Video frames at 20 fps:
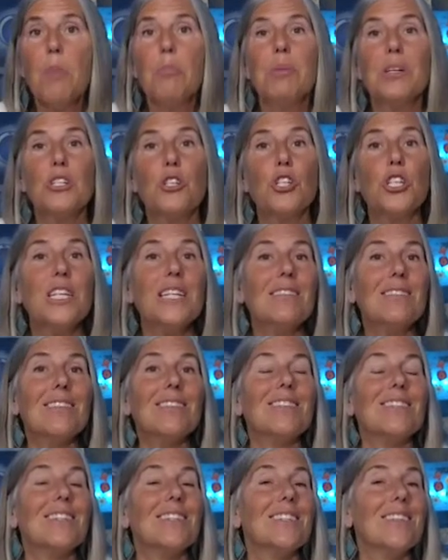But
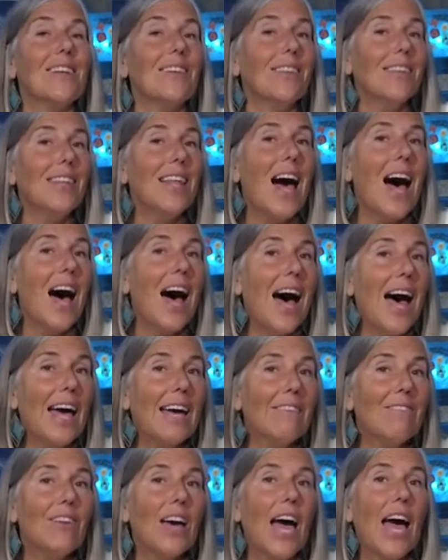Jesus is
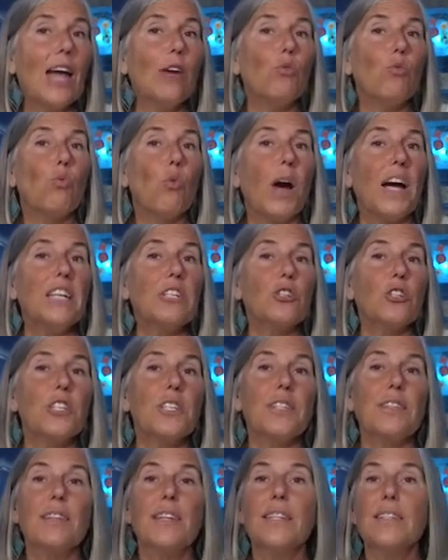alive, and
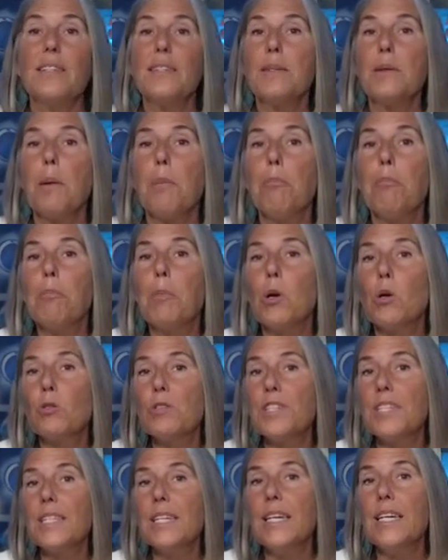righteousness,
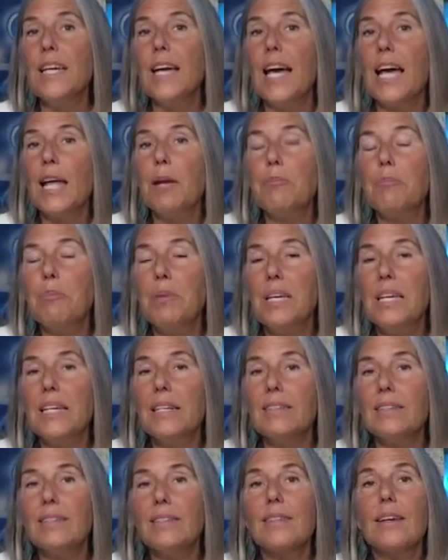mercy, and
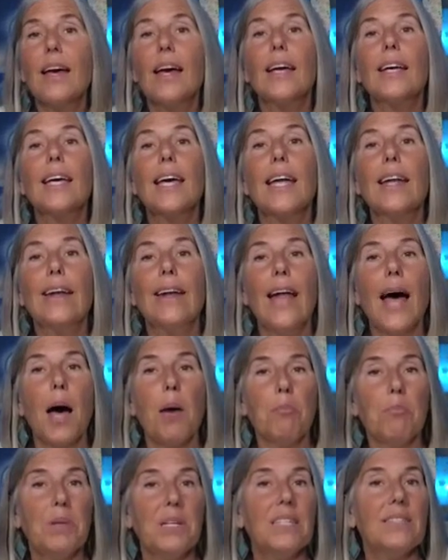peace
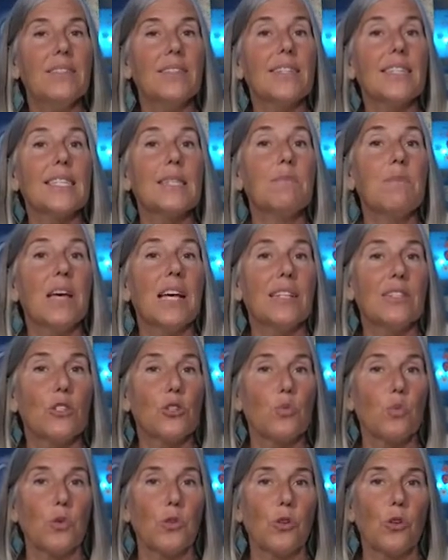cannot be
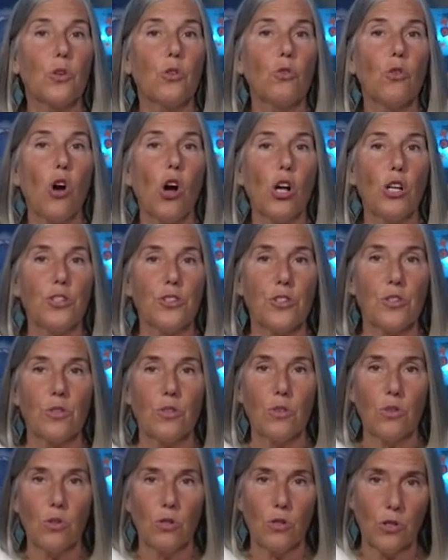dismissed with a cross
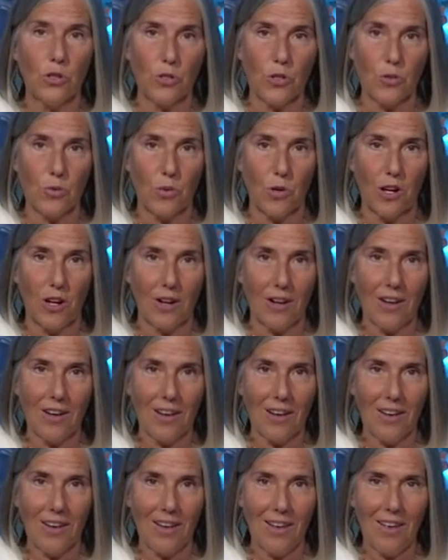or a sword.
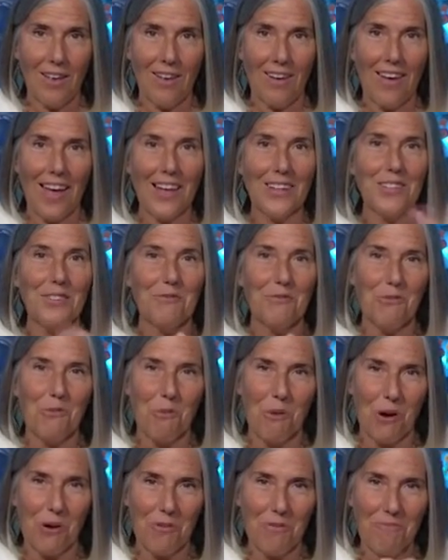End of
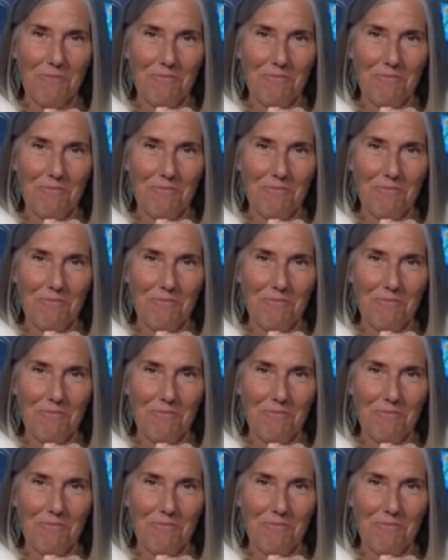quote.